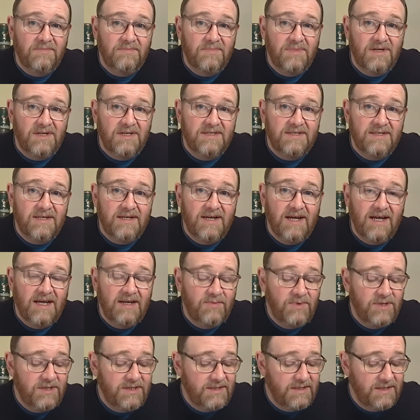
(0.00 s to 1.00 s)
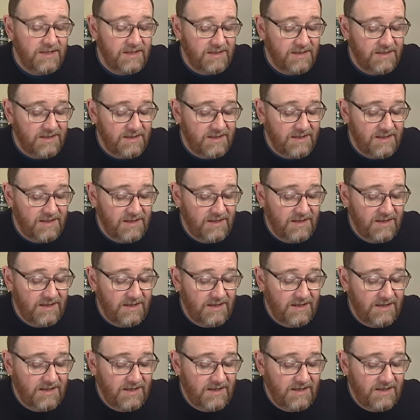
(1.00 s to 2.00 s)
Bury St Edmunds.
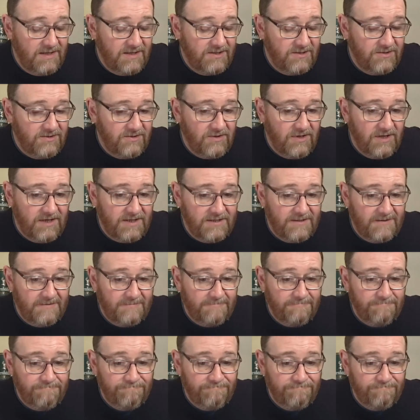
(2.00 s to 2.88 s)
So it is.